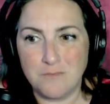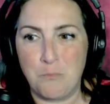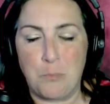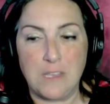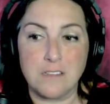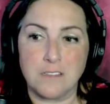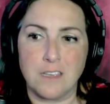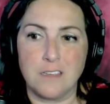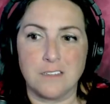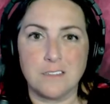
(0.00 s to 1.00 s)
beating
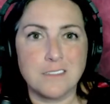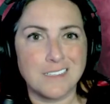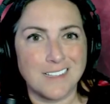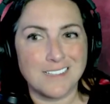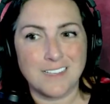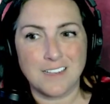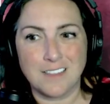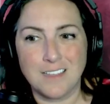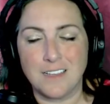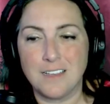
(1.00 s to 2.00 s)
kids. Like, that's not a
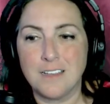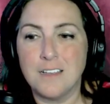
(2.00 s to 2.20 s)
thing.